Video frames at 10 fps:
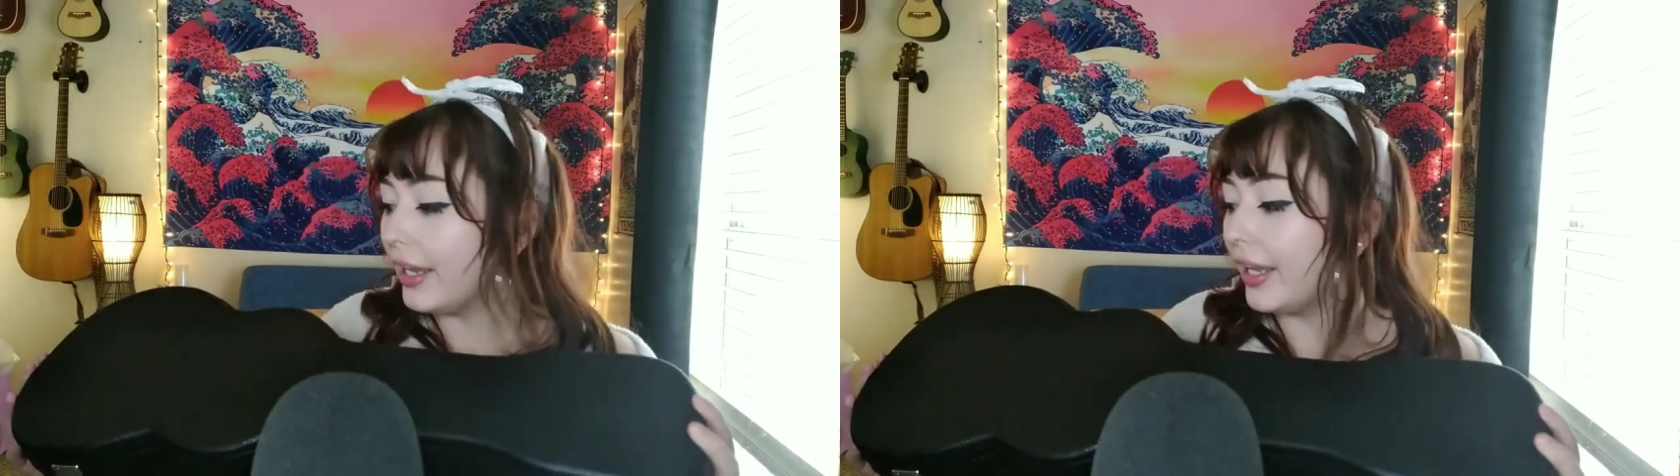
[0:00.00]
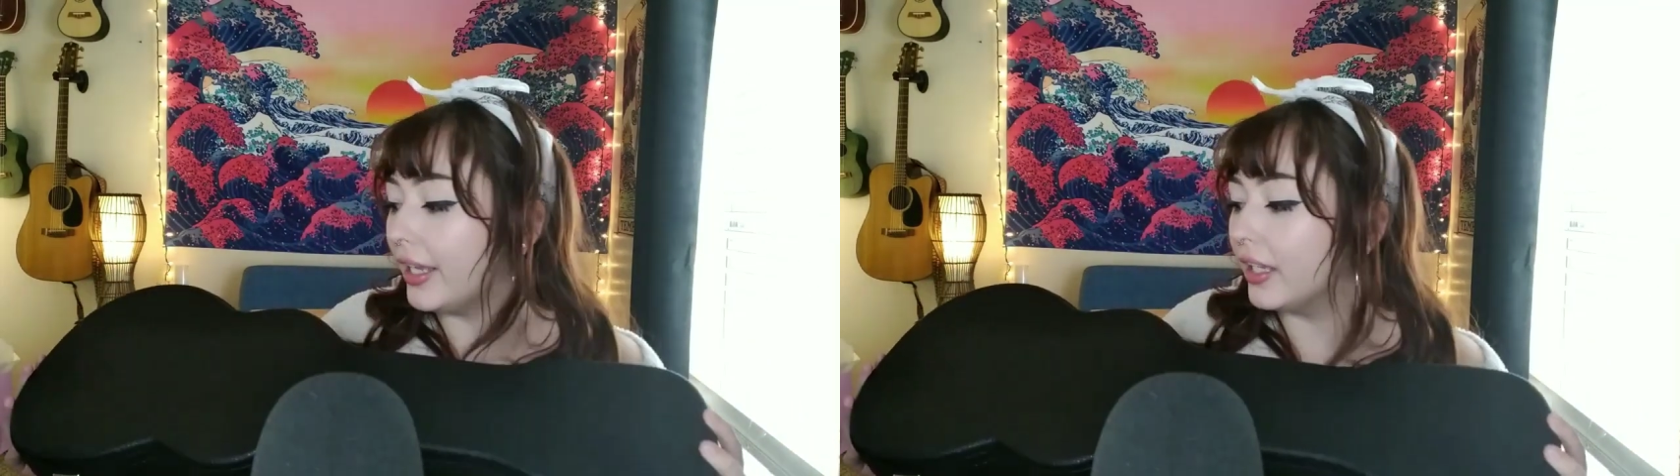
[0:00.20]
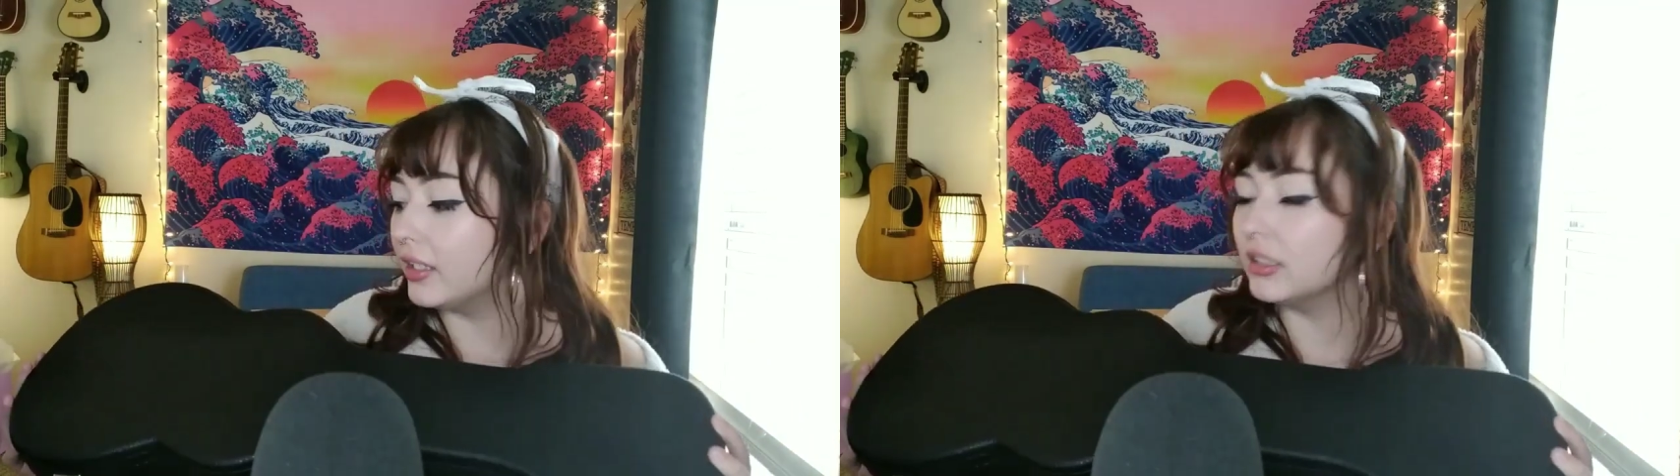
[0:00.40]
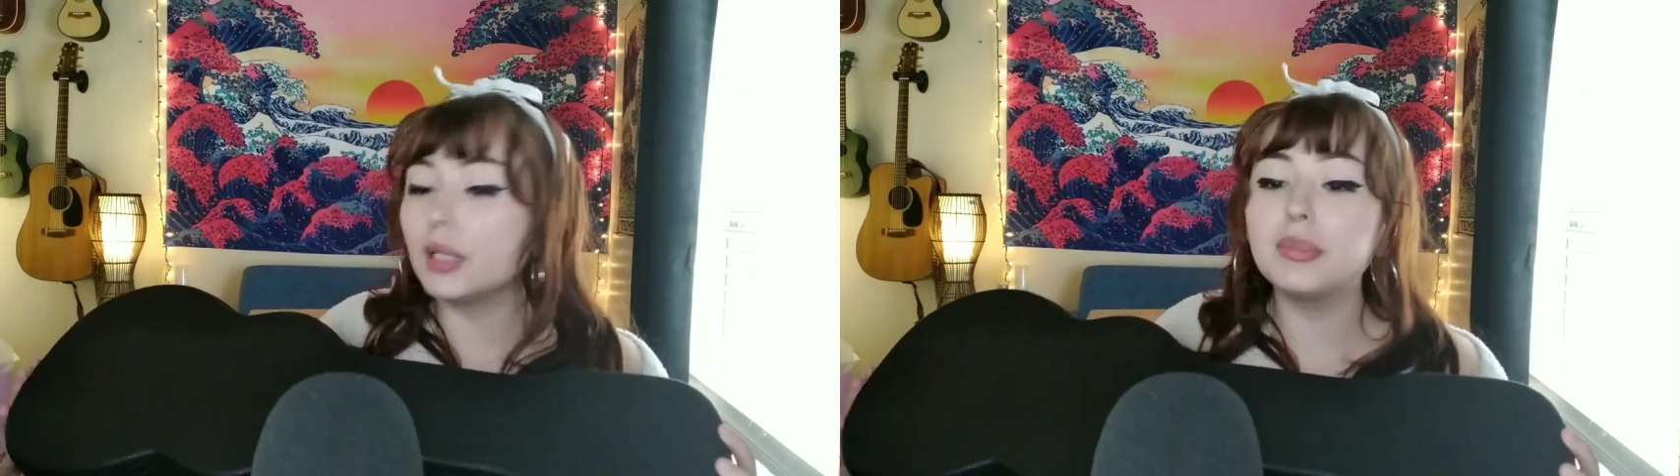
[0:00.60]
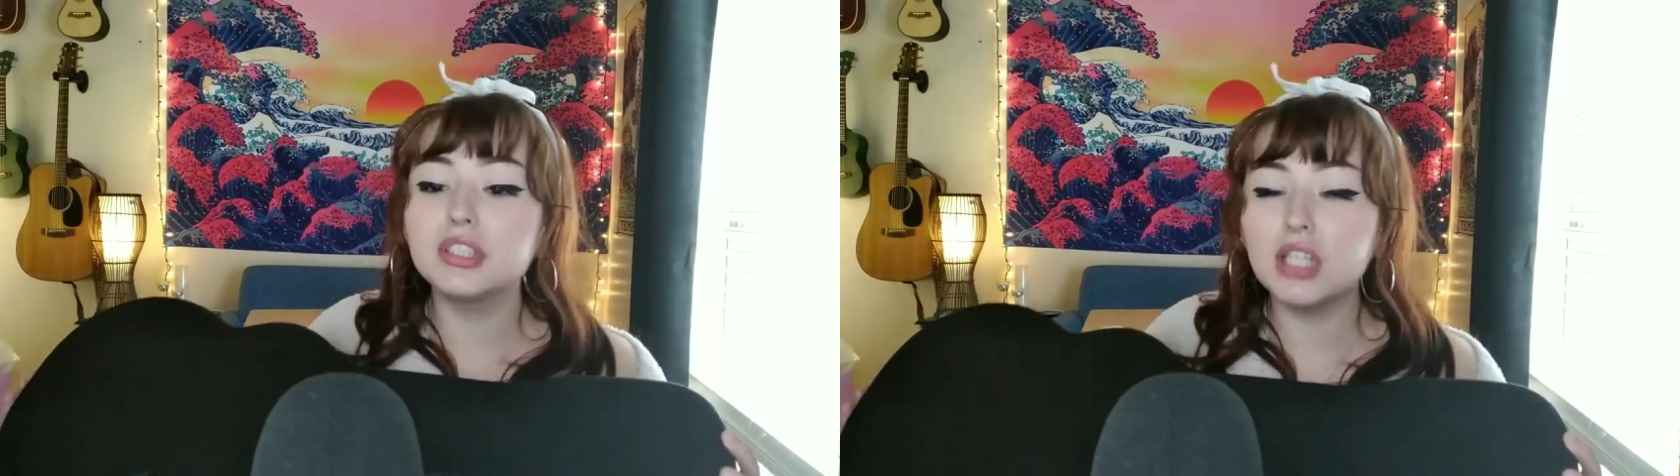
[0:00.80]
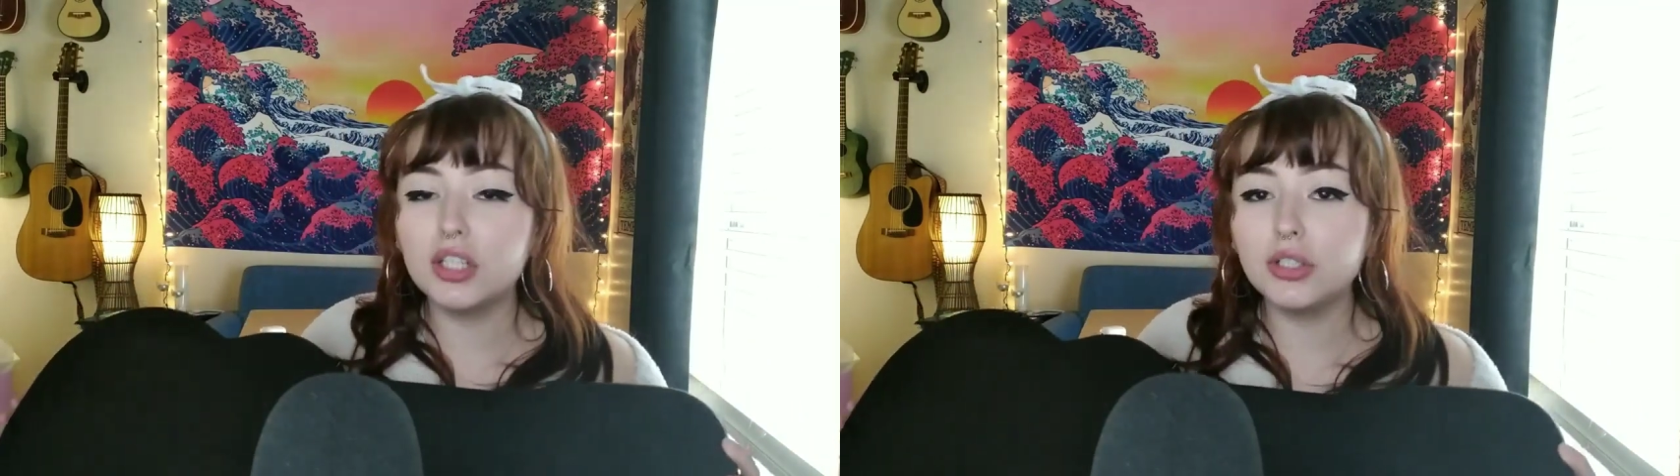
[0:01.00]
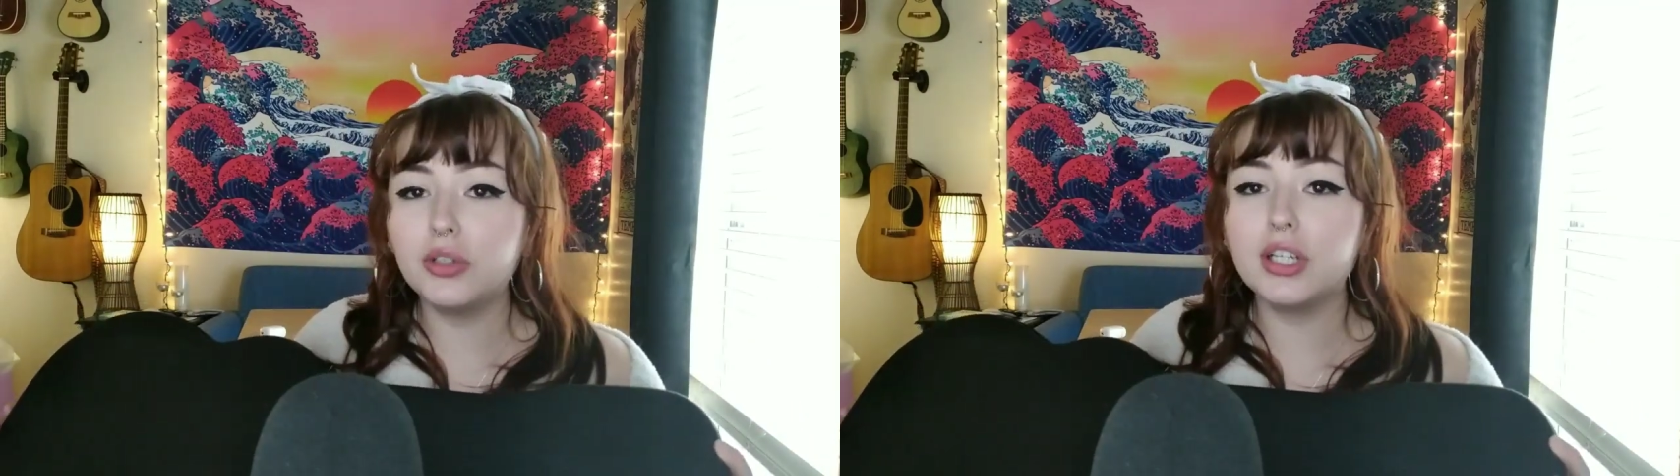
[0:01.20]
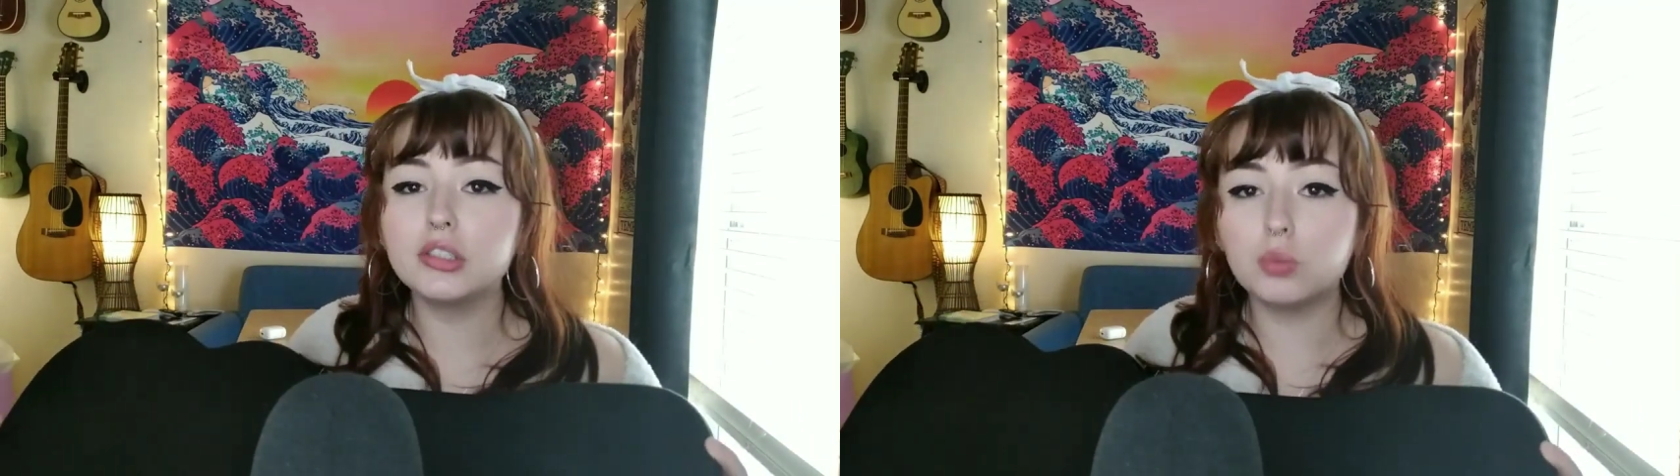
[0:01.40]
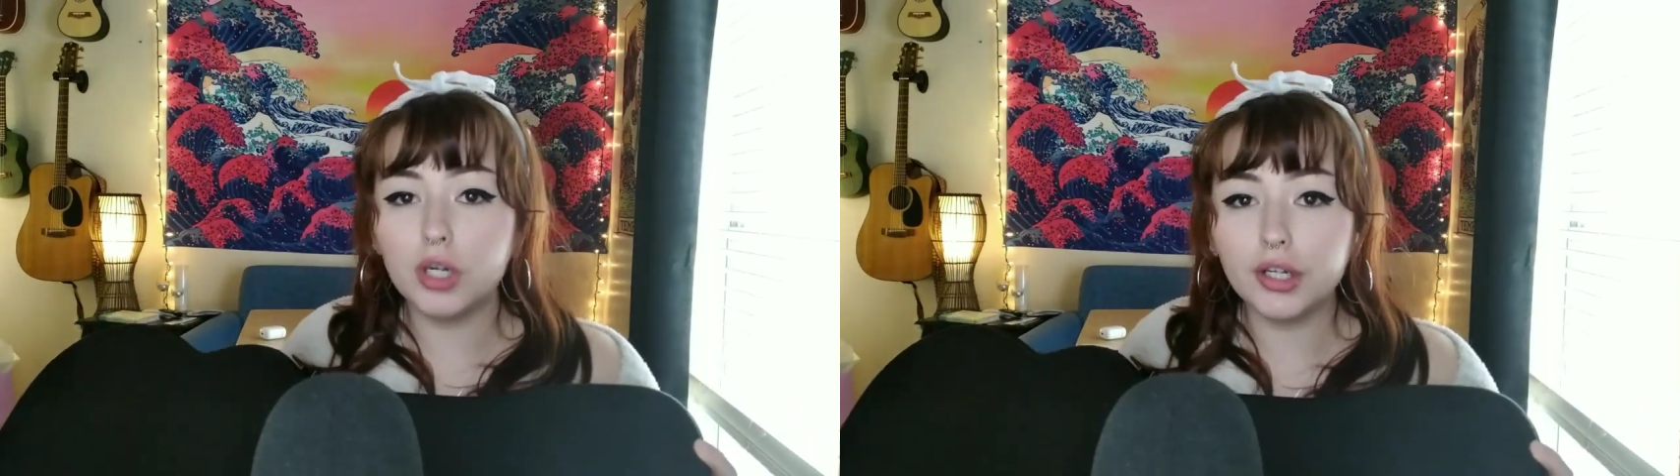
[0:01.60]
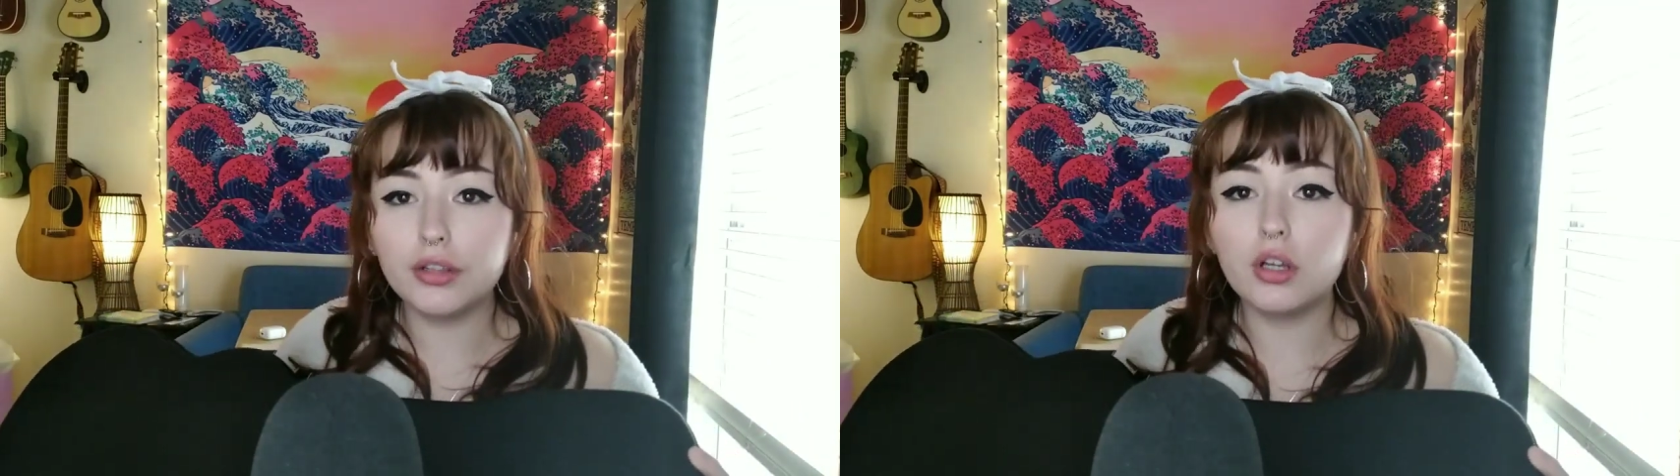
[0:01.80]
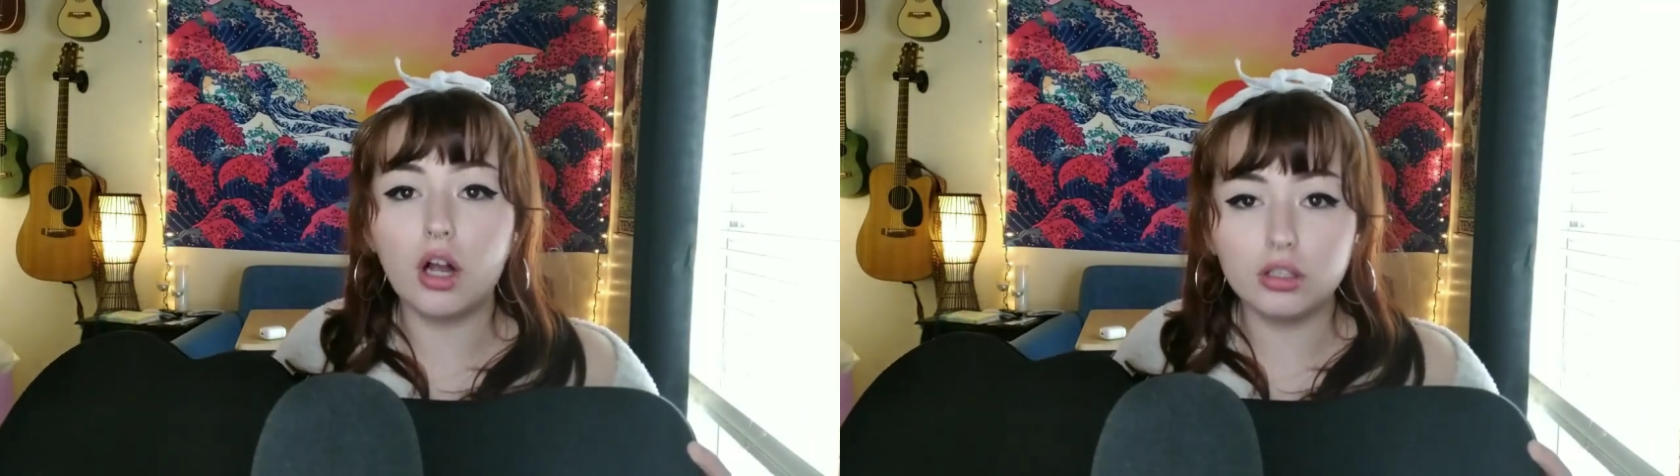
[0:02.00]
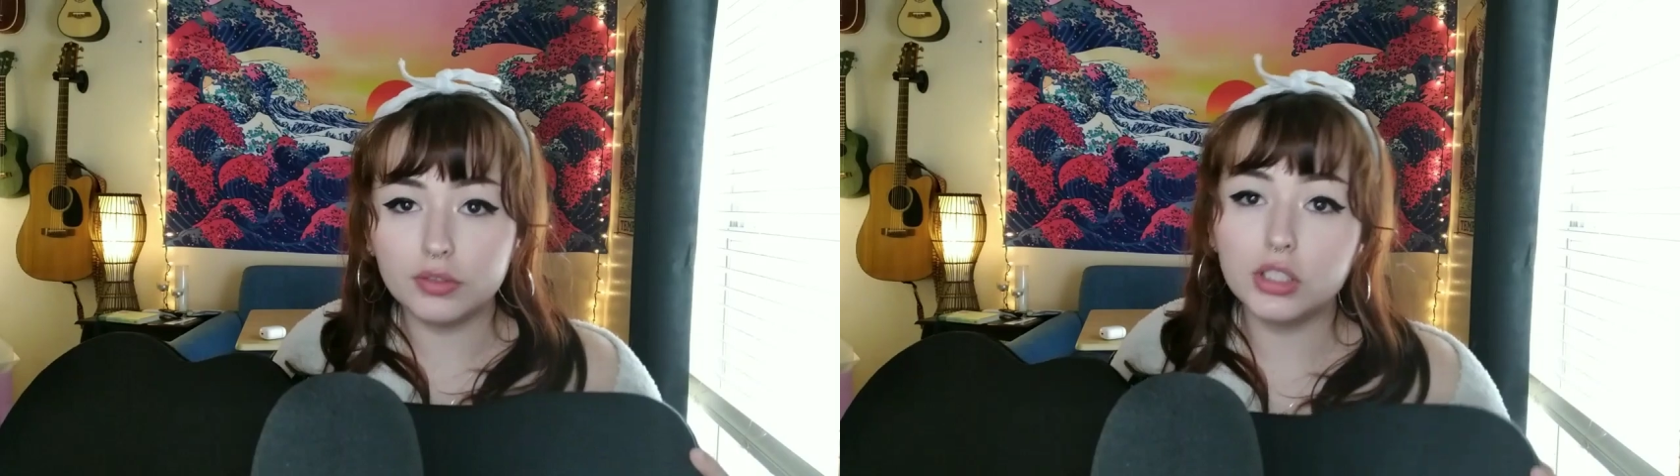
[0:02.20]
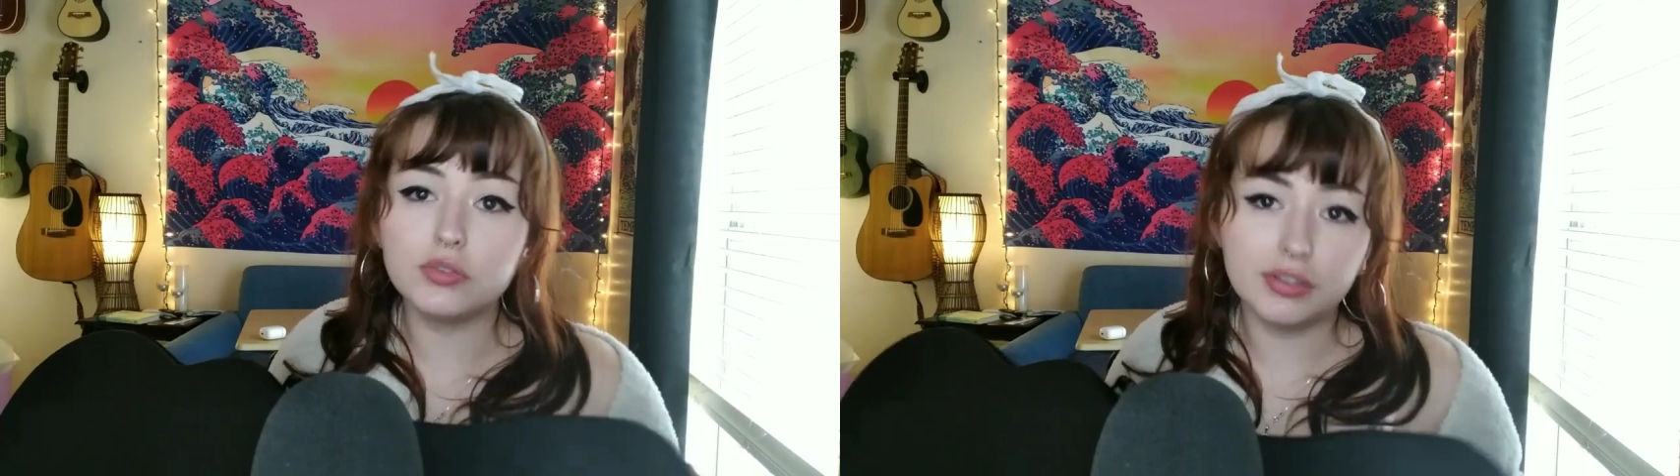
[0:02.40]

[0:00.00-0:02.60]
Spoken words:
And let me tell you, it is worth all of those